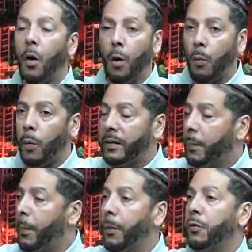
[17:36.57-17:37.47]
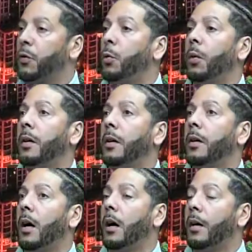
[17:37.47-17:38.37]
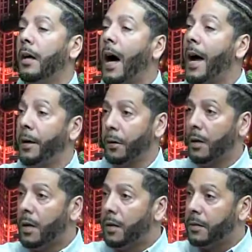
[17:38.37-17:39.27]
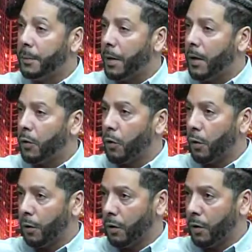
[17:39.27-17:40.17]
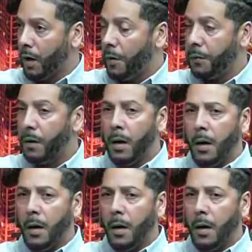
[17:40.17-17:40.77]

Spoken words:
or what type of person you want to hire to make your cover.